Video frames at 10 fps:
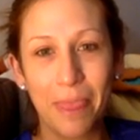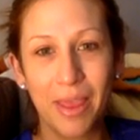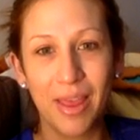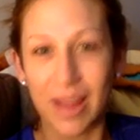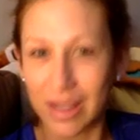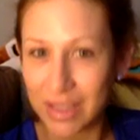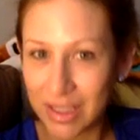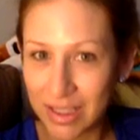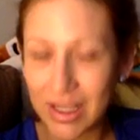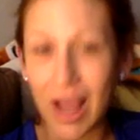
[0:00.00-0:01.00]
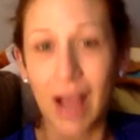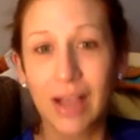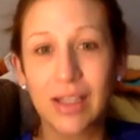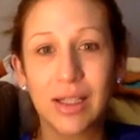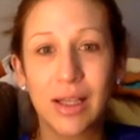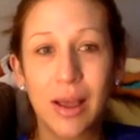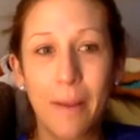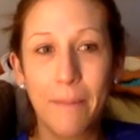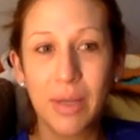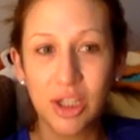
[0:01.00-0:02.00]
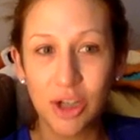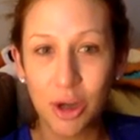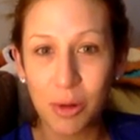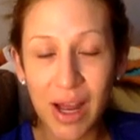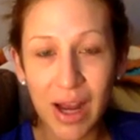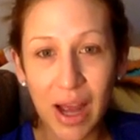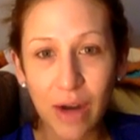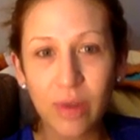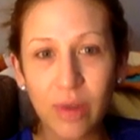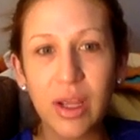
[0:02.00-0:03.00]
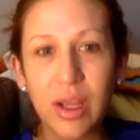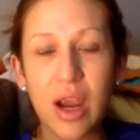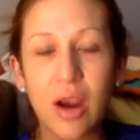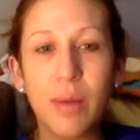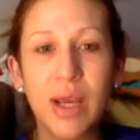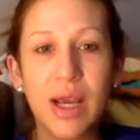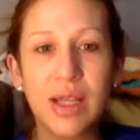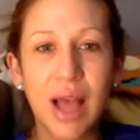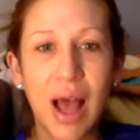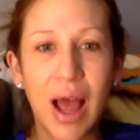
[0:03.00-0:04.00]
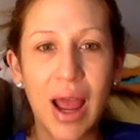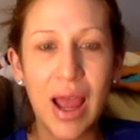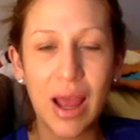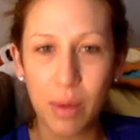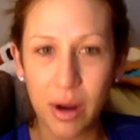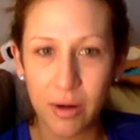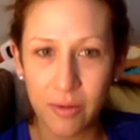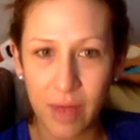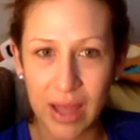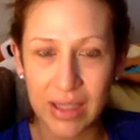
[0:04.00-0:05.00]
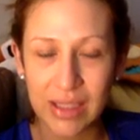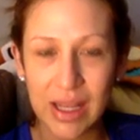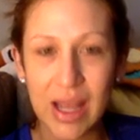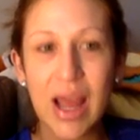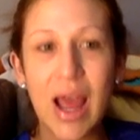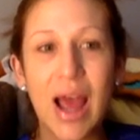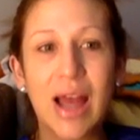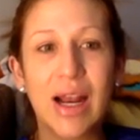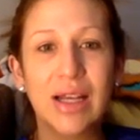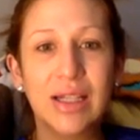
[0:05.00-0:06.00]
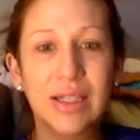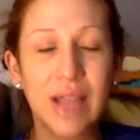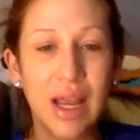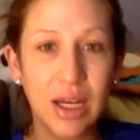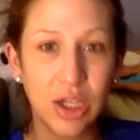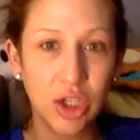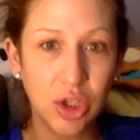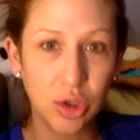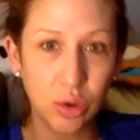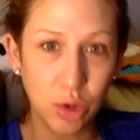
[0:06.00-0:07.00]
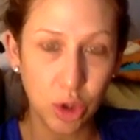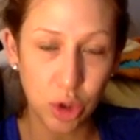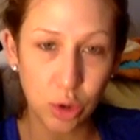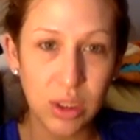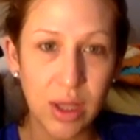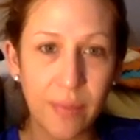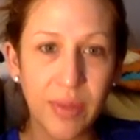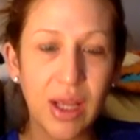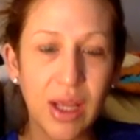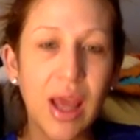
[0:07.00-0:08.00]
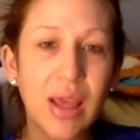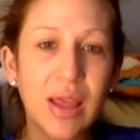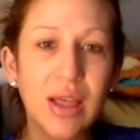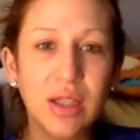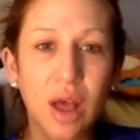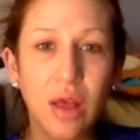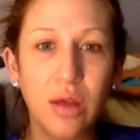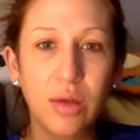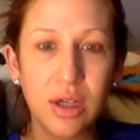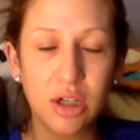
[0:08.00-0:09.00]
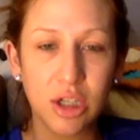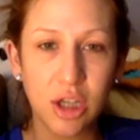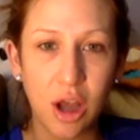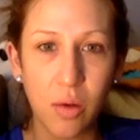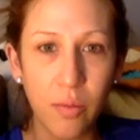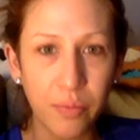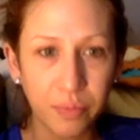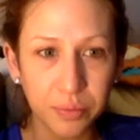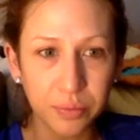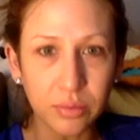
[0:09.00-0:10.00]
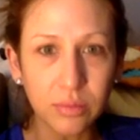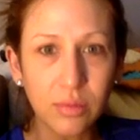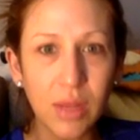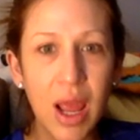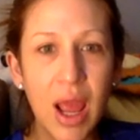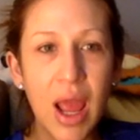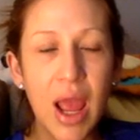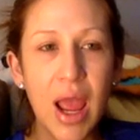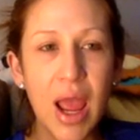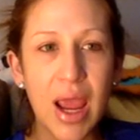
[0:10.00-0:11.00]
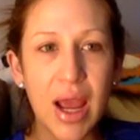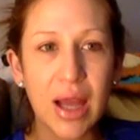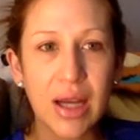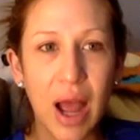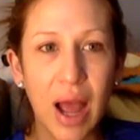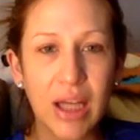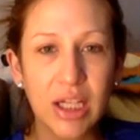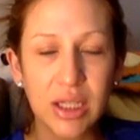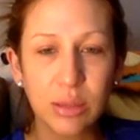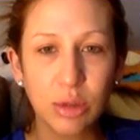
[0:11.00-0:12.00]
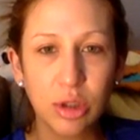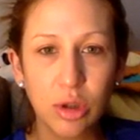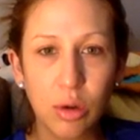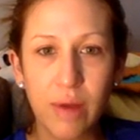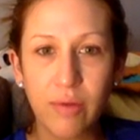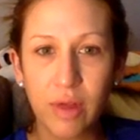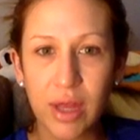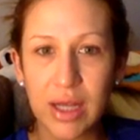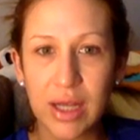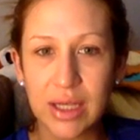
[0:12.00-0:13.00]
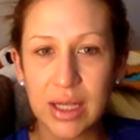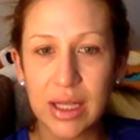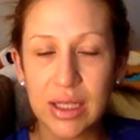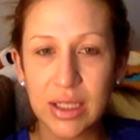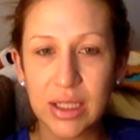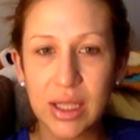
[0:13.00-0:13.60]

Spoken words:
And that sucks. But you know what? I don't even care because I had butterflies and I decided to do something like this all those years ago. And I just am so grateful that I did listen to